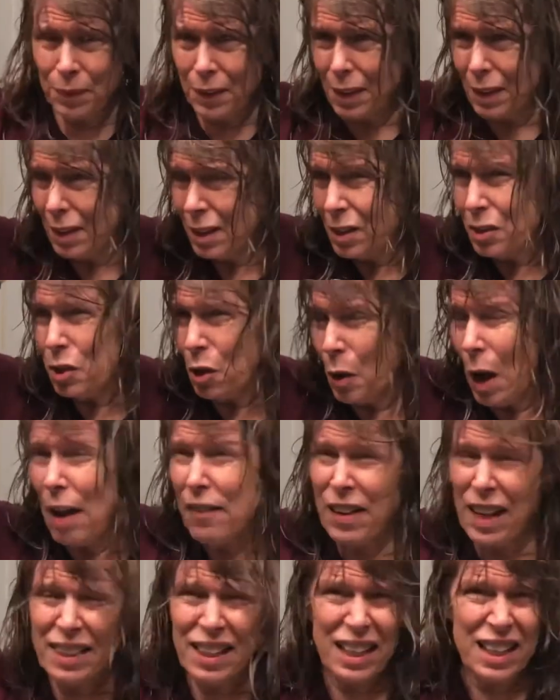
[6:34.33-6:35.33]
So I've
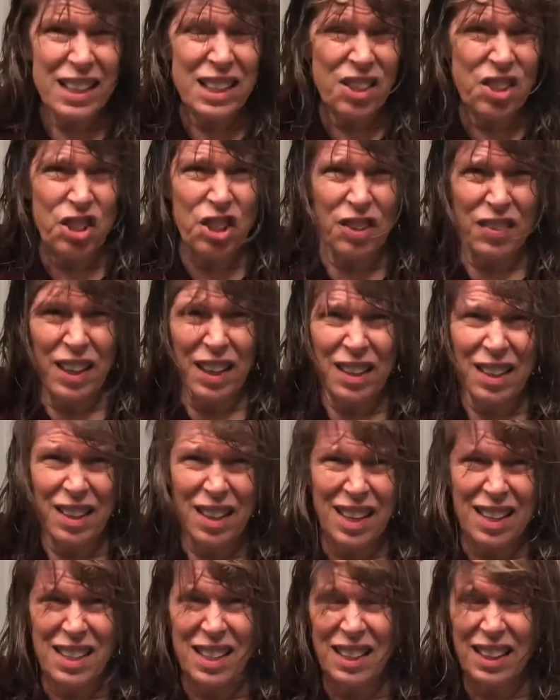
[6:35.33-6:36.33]
got the conditioner in, and
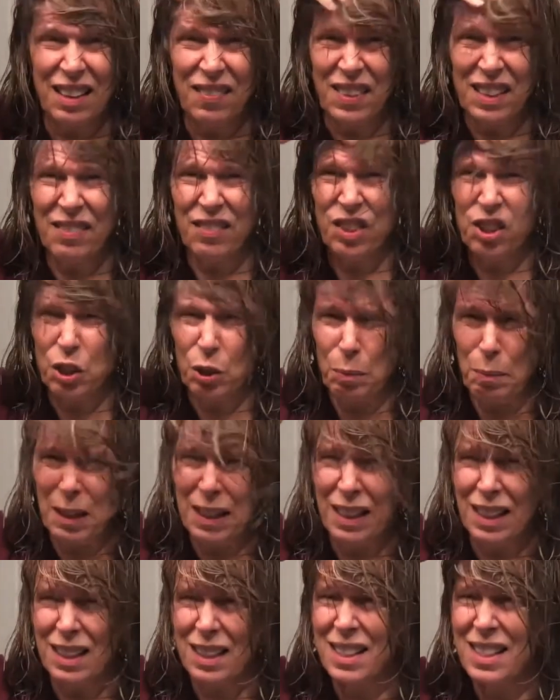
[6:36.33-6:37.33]
they said leave it in for 2
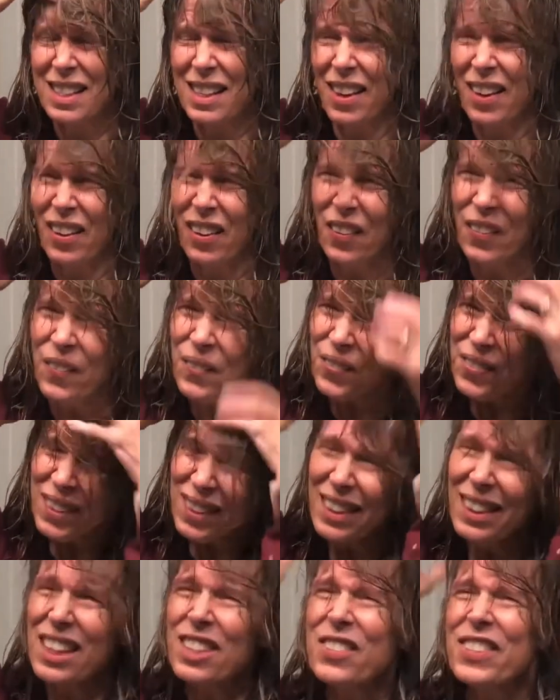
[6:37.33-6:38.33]
minutes, so
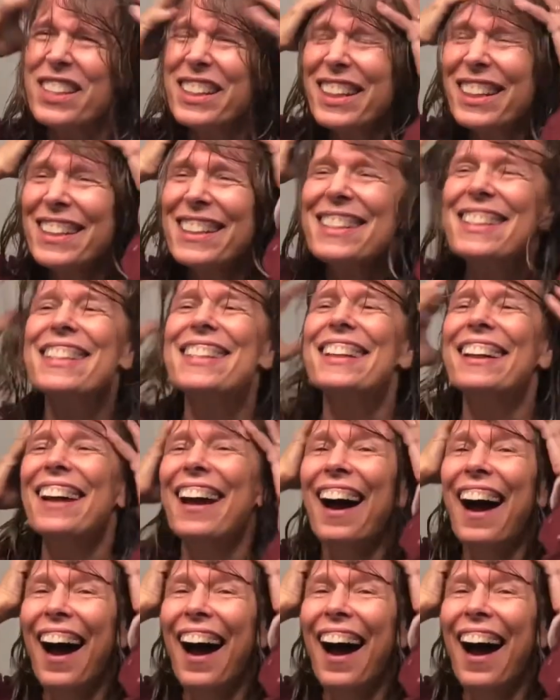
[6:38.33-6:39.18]
that's what you're getting to see.